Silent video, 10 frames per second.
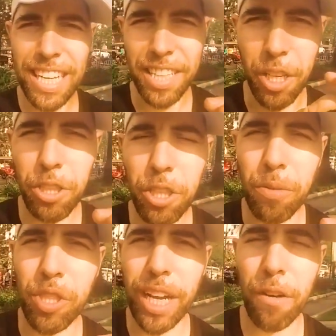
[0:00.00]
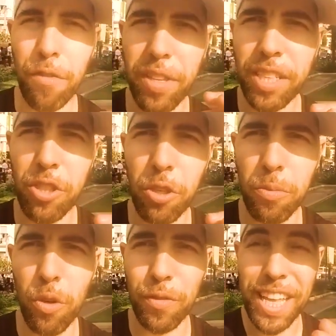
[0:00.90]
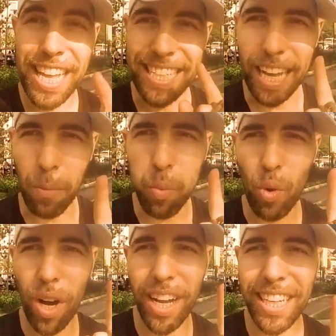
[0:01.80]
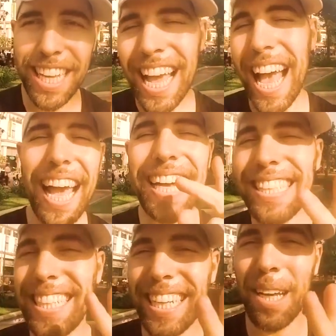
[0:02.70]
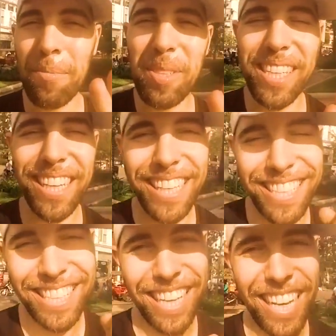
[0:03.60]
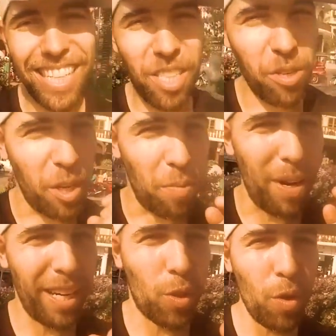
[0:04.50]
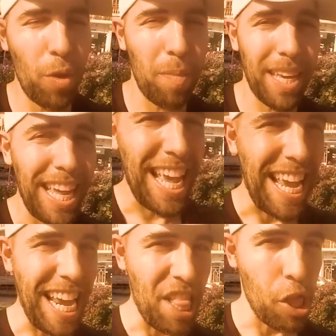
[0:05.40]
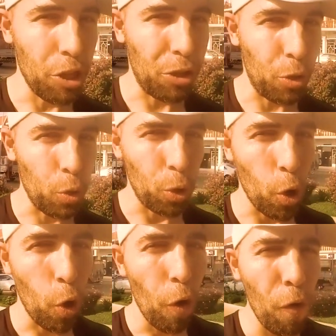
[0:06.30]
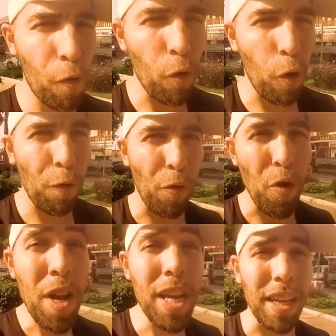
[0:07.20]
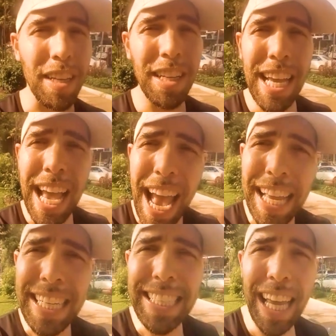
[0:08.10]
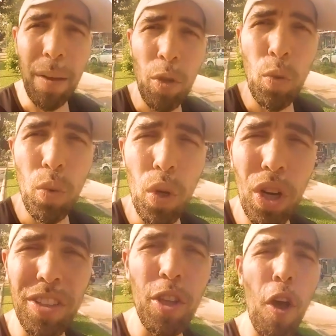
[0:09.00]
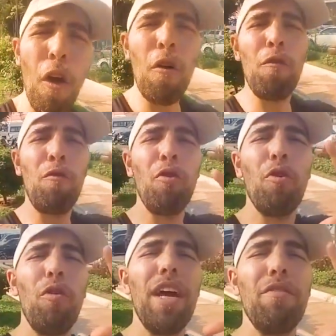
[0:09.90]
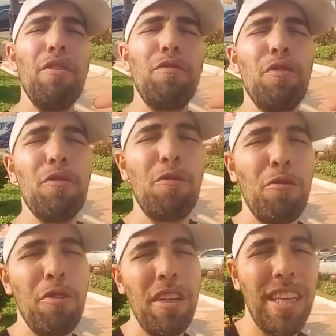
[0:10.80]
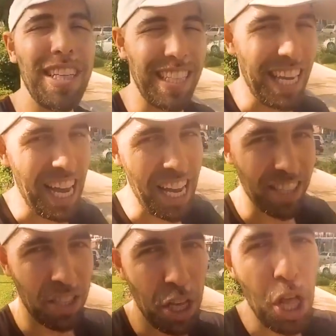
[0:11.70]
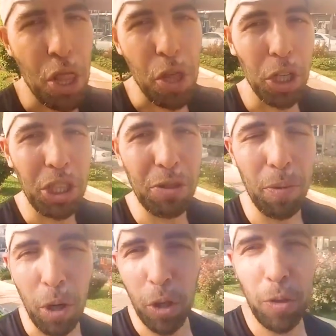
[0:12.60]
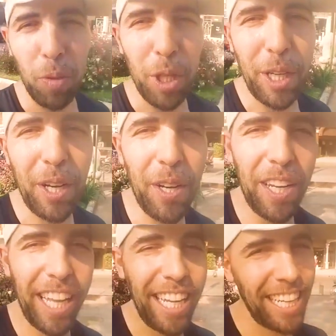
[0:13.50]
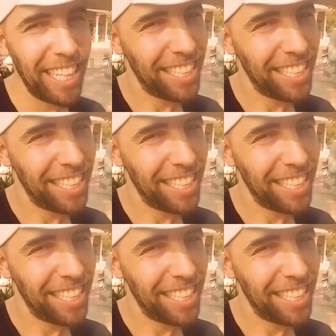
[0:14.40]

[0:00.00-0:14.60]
the YouTube channel for these two moves. Tap 1 and tap 6. Yeah, so you can practice with me in the studio for free. Anytime you want. Forever for free. Yes. This is Marcus Body Coding.